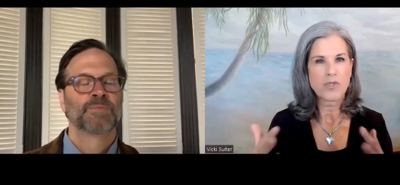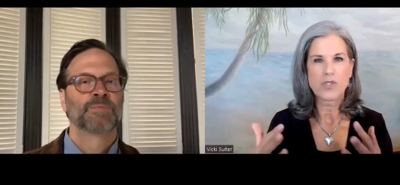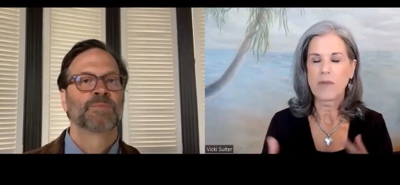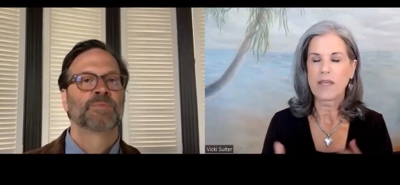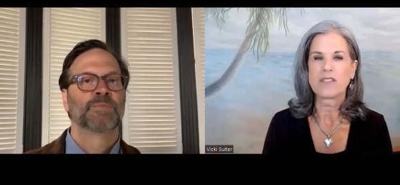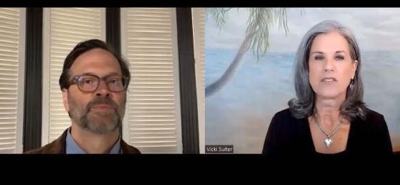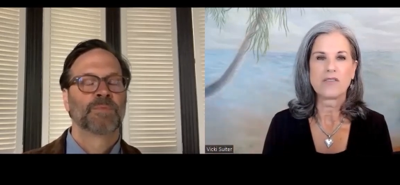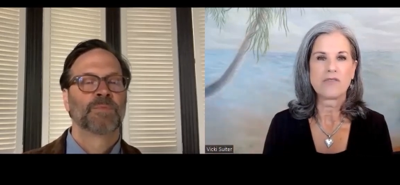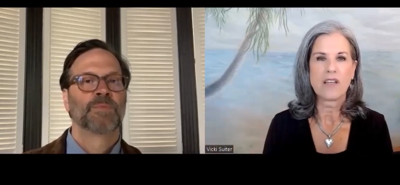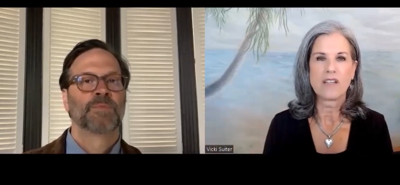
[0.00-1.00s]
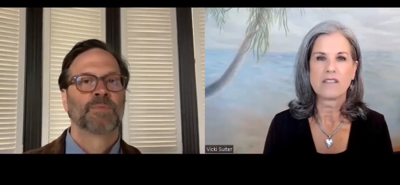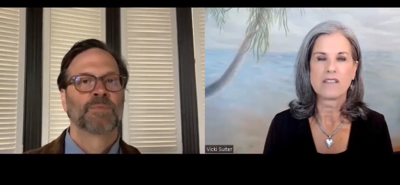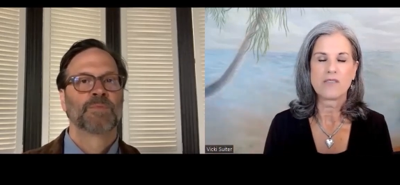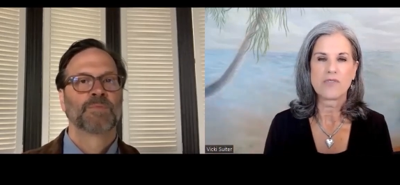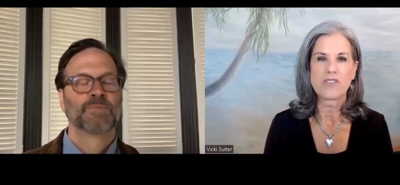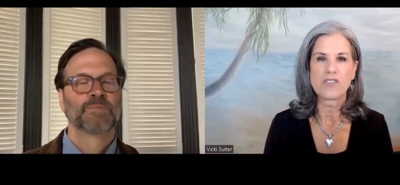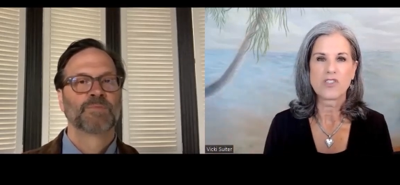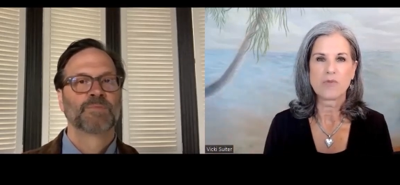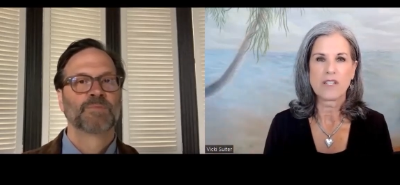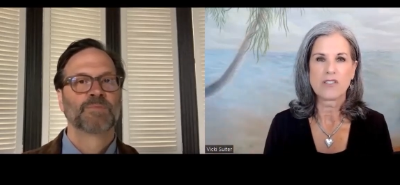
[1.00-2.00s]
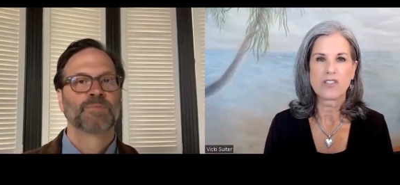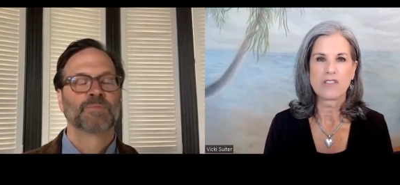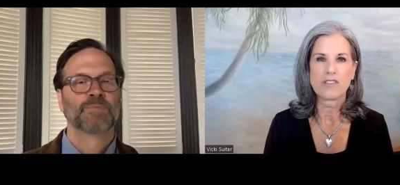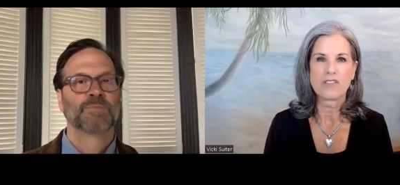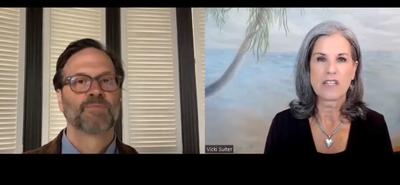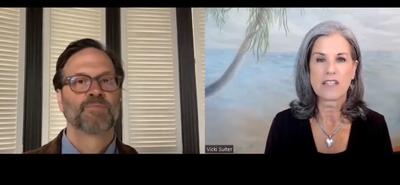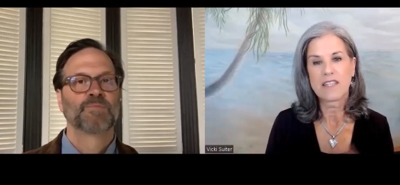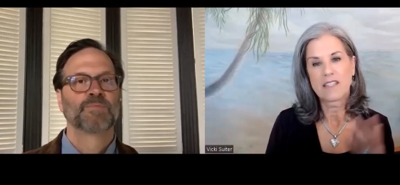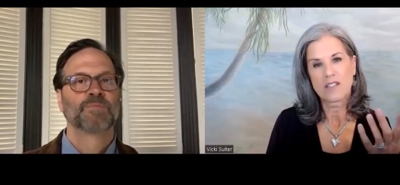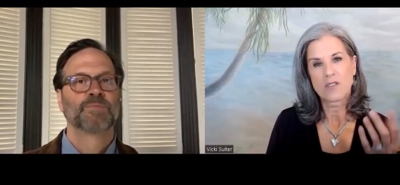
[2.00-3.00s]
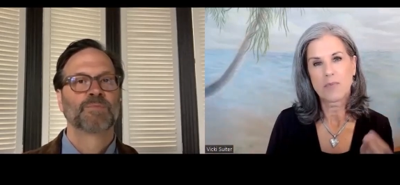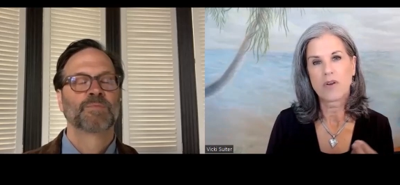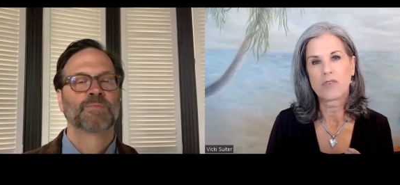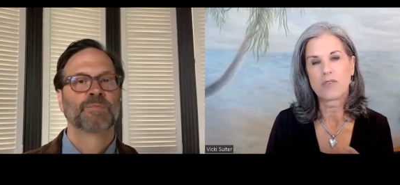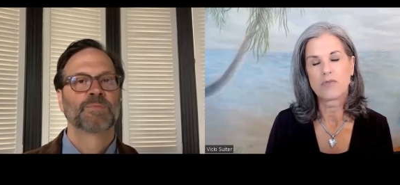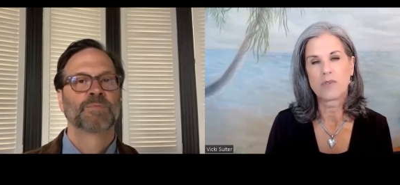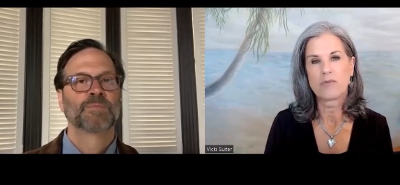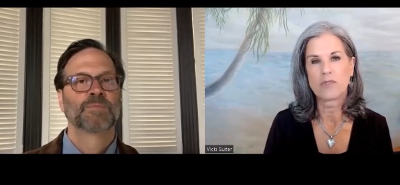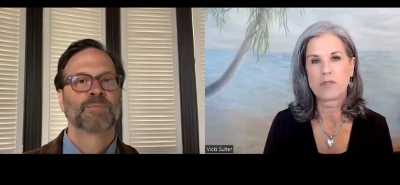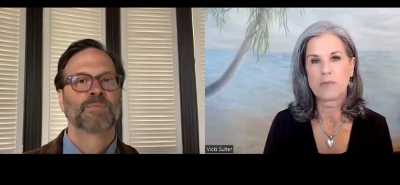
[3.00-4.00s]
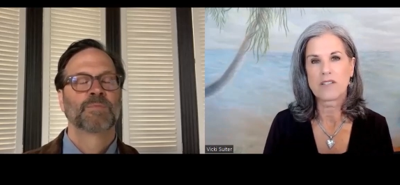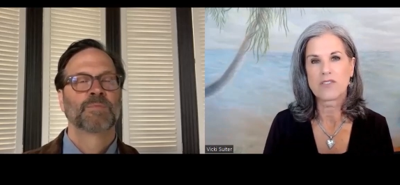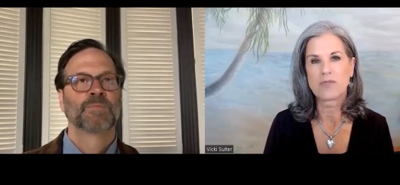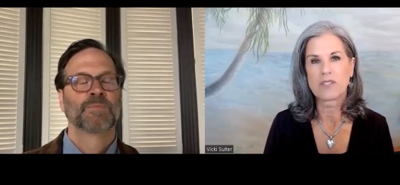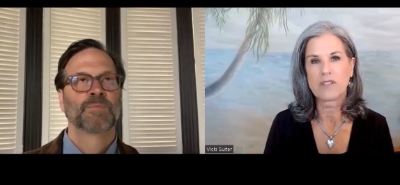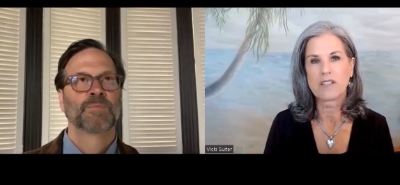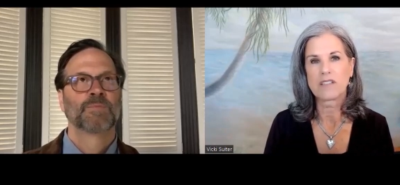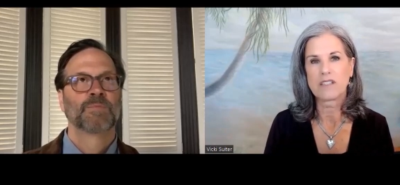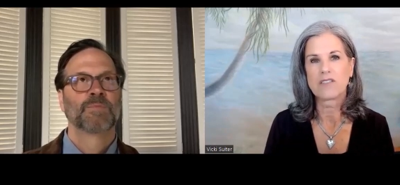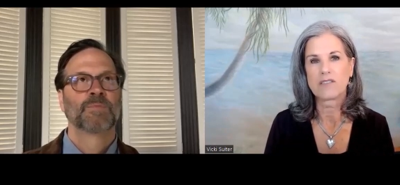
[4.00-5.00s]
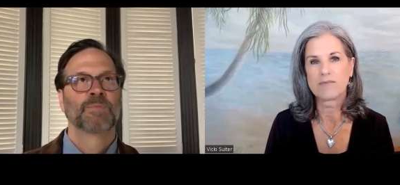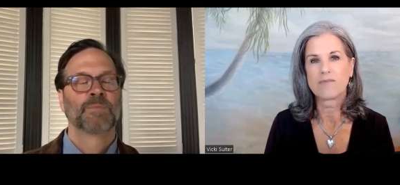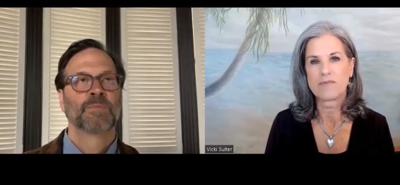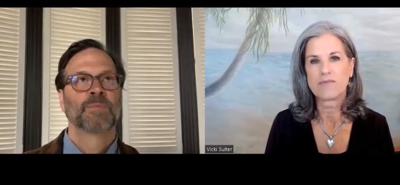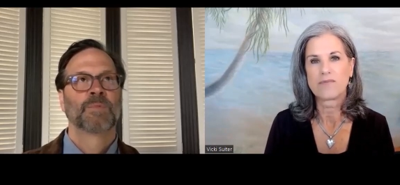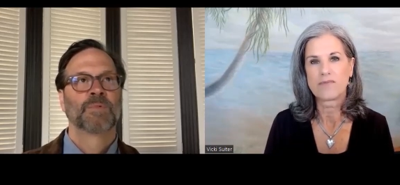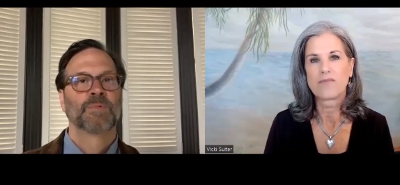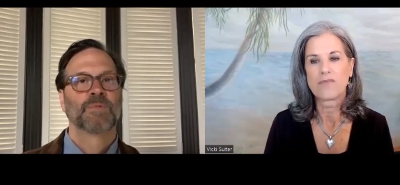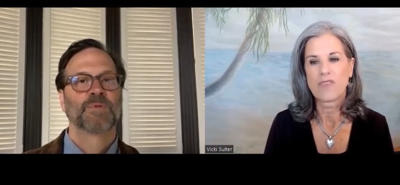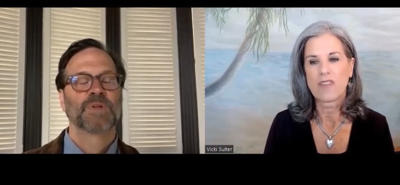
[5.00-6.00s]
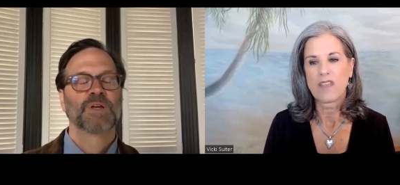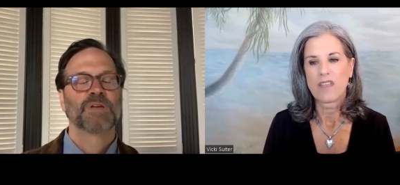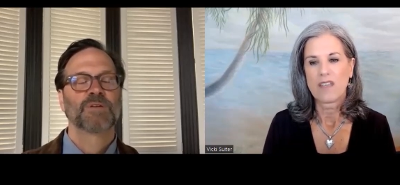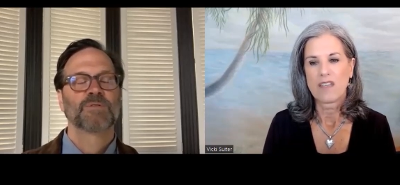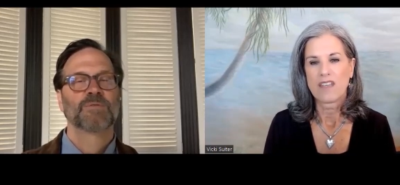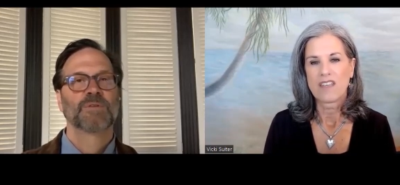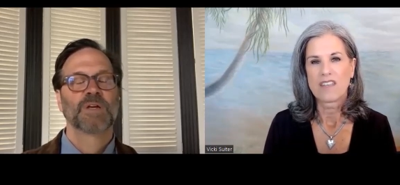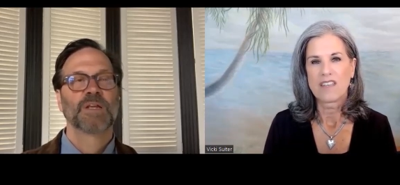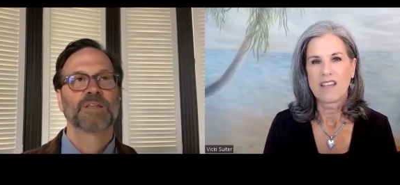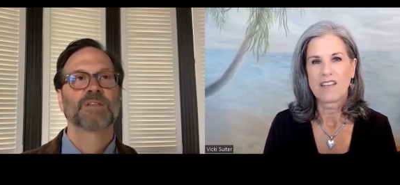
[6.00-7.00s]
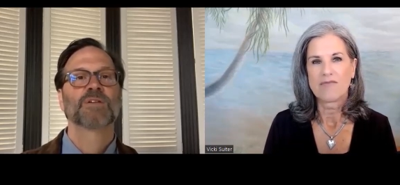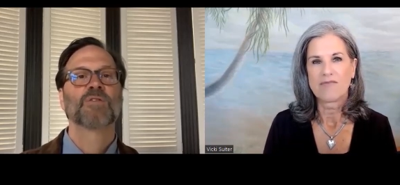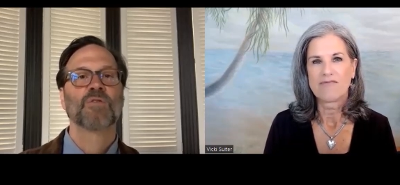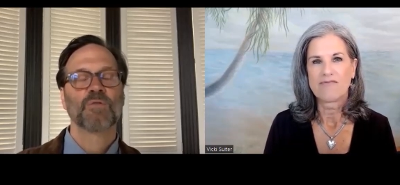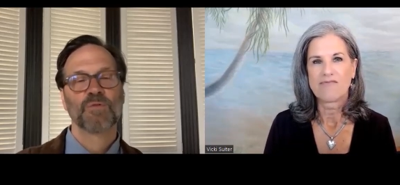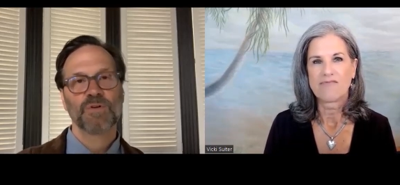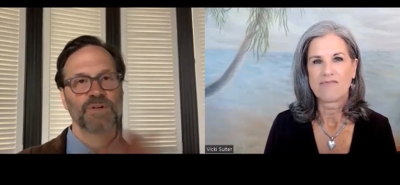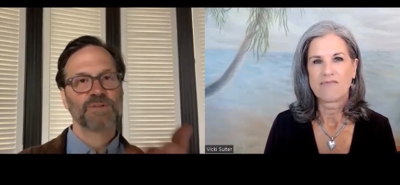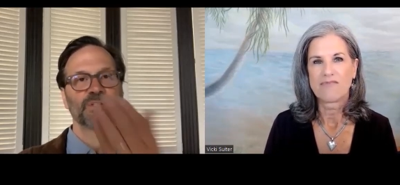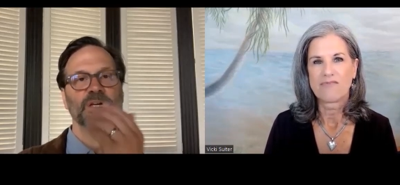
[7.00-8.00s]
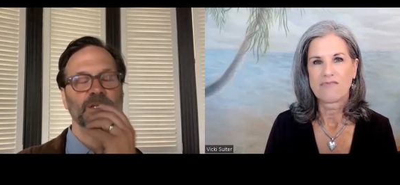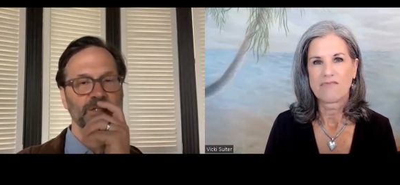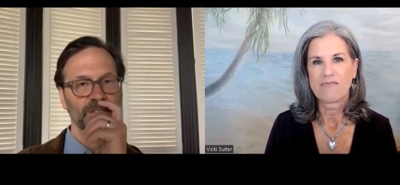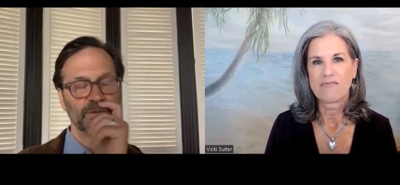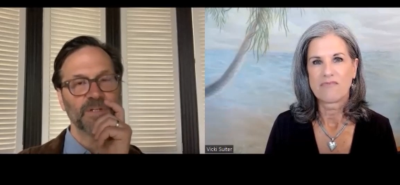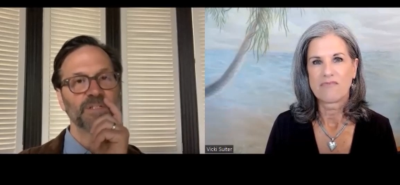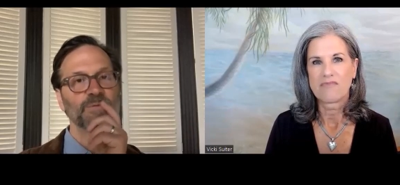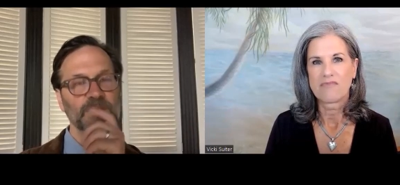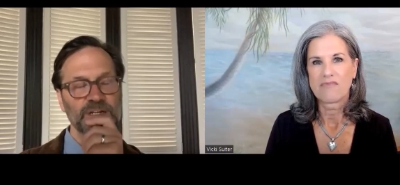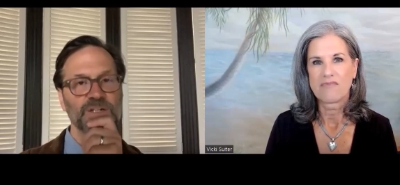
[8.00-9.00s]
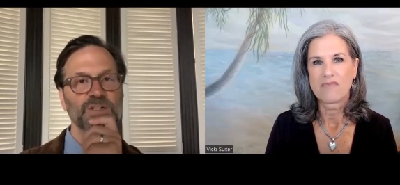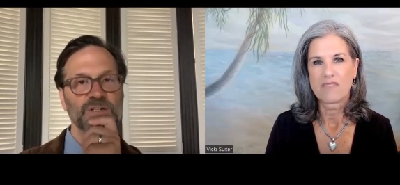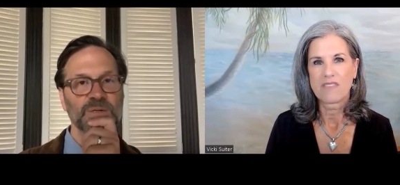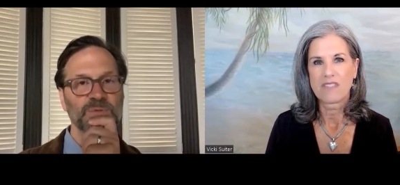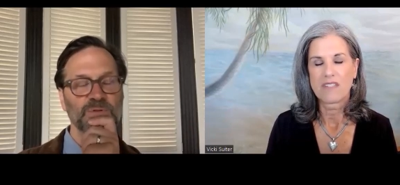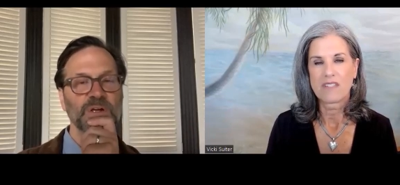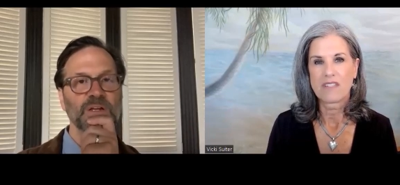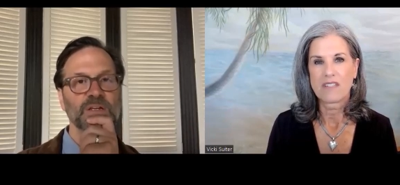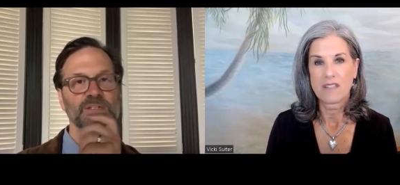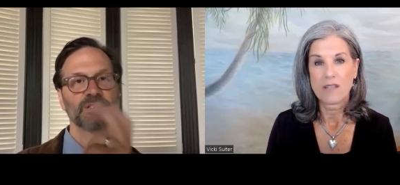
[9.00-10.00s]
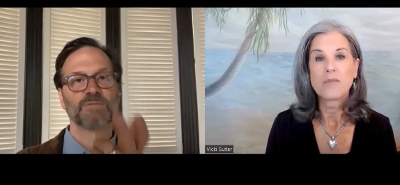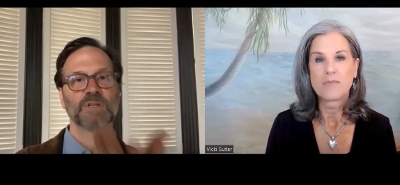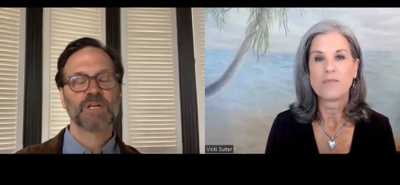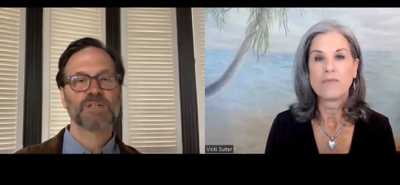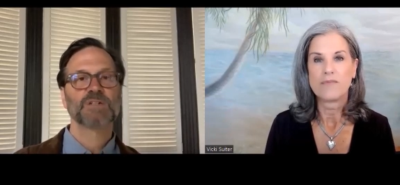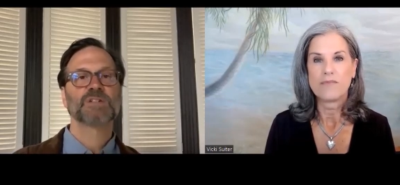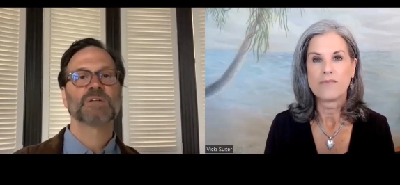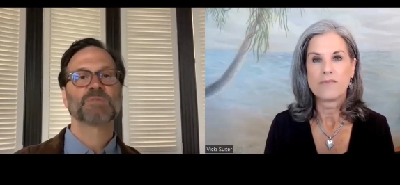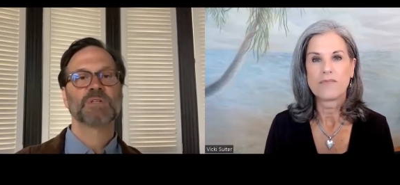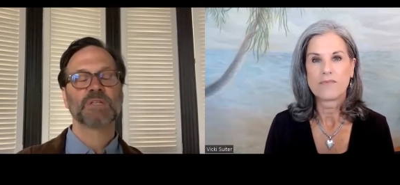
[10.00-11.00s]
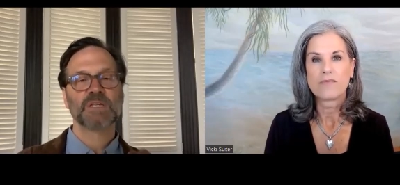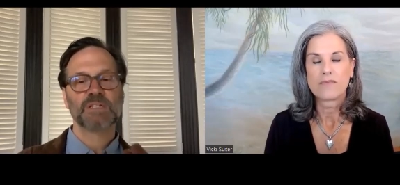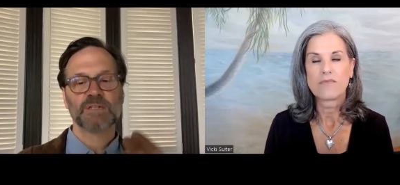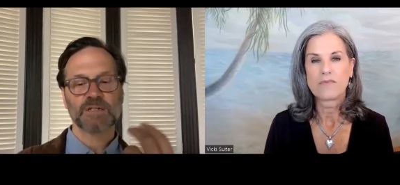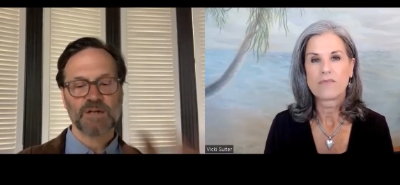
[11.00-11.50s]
Speaker 1: perspective on different situations. And I think that's part of what really makes you a great leader.
Speaker 2: Well, thank you. And I think the core word you said is the, is the relationships, right? Because it's the relationships that lead to the